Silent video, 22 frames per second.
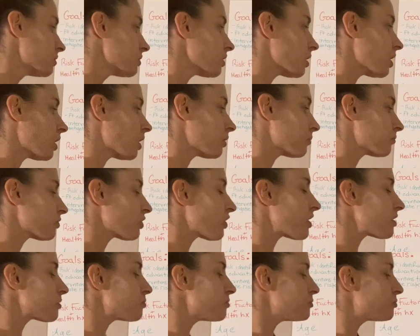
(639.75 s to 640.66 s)
A
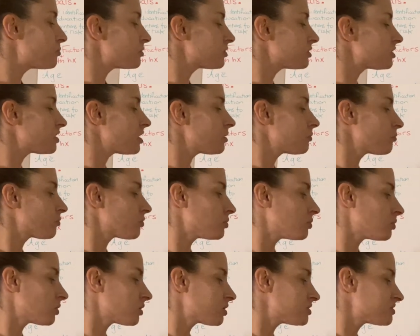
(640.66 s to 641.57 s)
lot of people get that
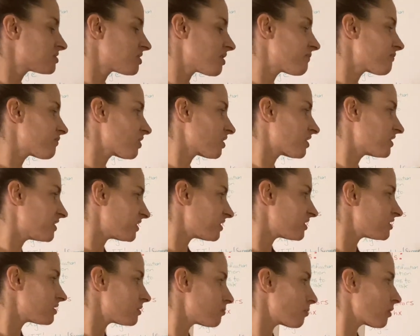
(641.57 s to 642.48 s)
wrong because they
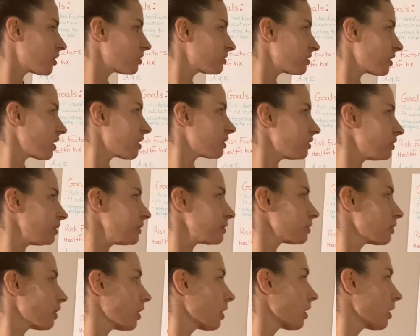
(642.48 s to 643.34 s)
forget about that year.